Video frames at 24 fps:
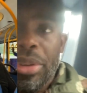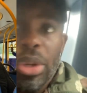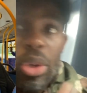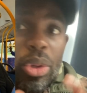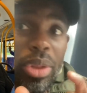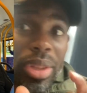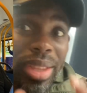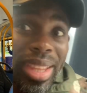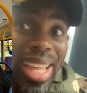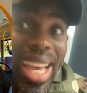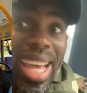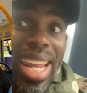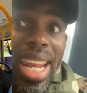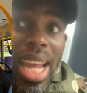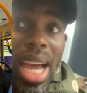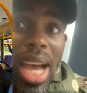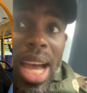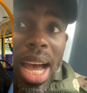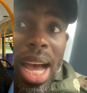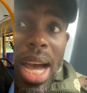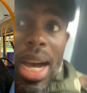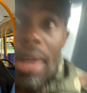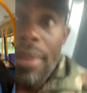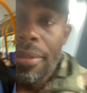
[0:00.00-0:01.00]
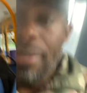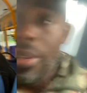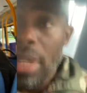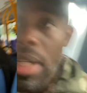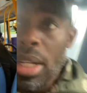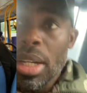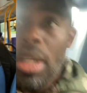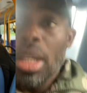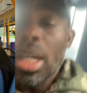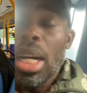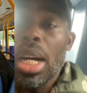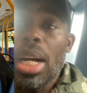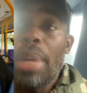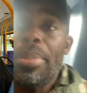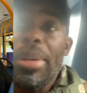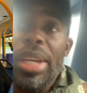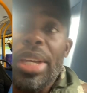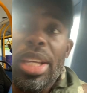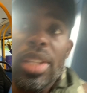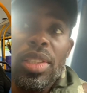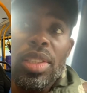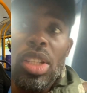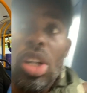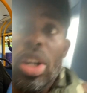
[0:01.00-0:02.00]
you then have,
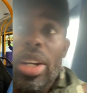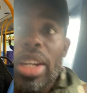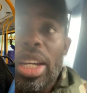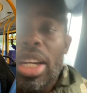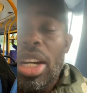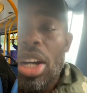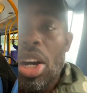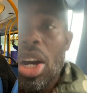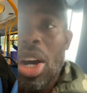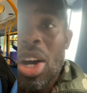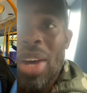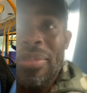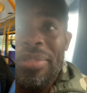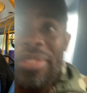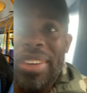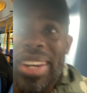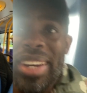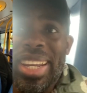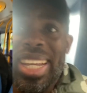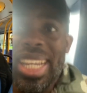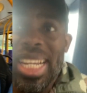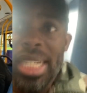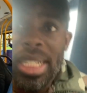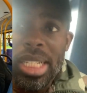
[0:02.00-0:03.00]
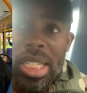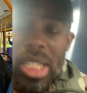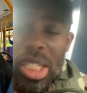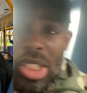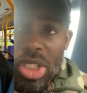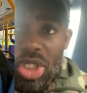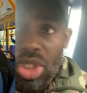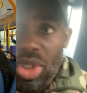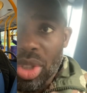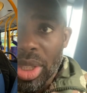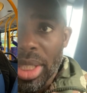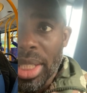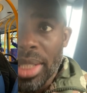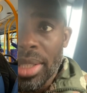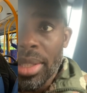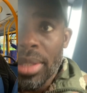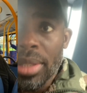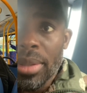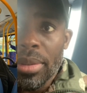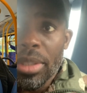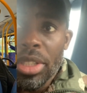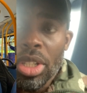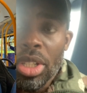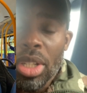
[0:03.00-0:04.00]
because not African
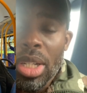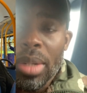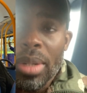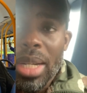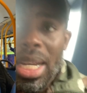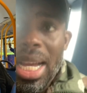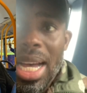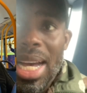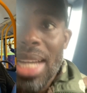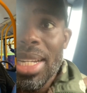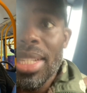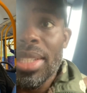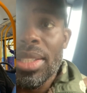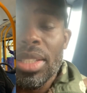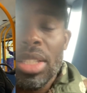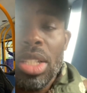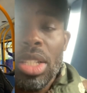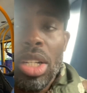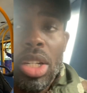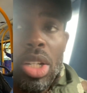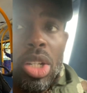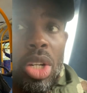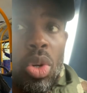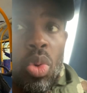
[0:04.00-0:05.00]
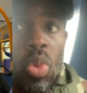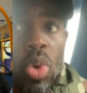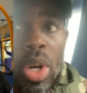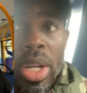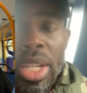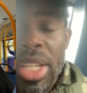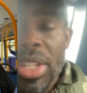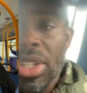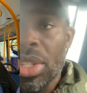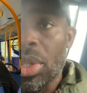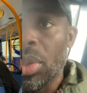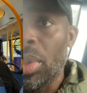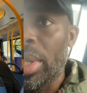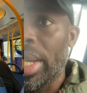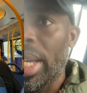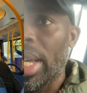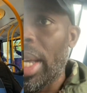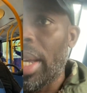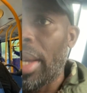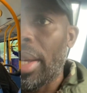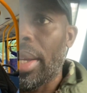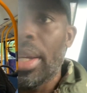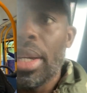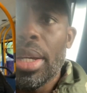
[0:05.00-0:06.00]
countries, your card is not going to work in UK.
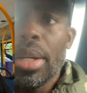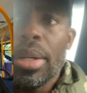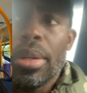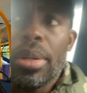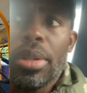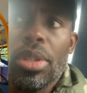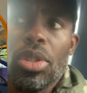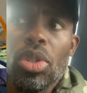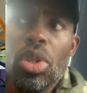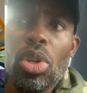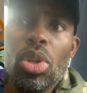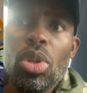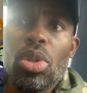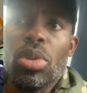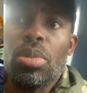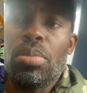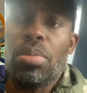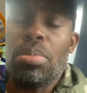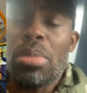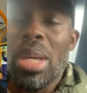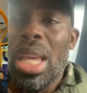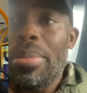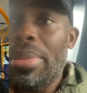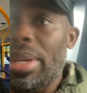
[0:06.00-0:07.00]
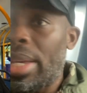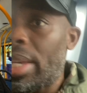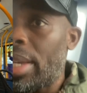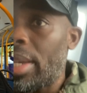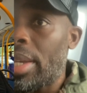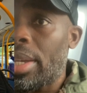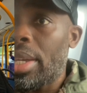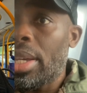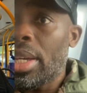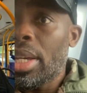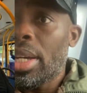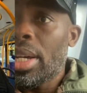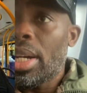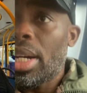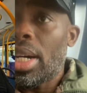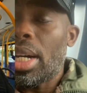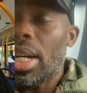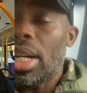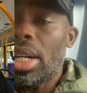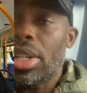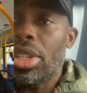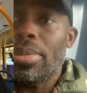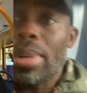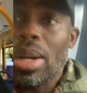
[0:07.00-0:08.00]
So maybe
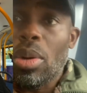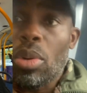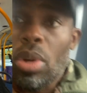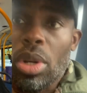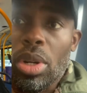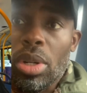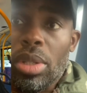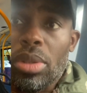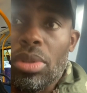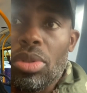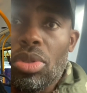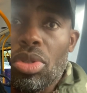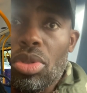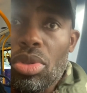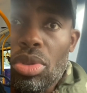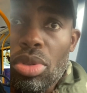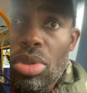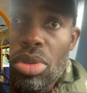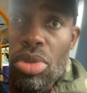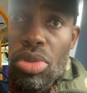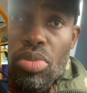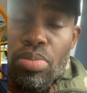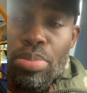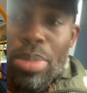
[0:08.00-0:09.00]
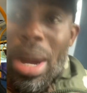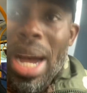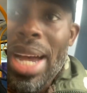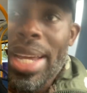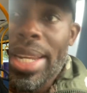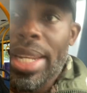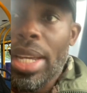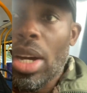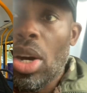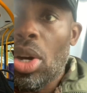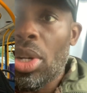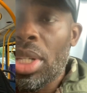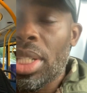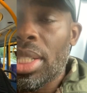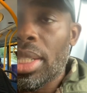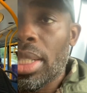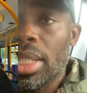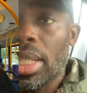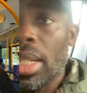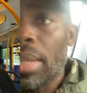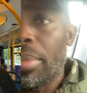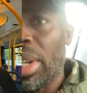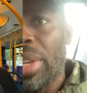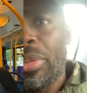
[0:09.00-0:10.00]
you might want to buy the
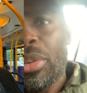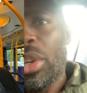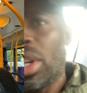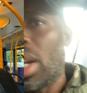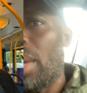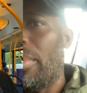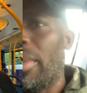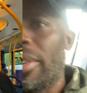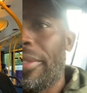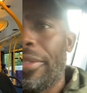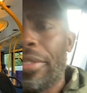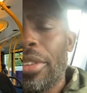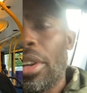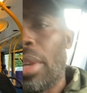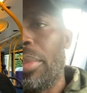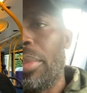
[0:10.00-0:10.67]
Oyster. But if you're coming from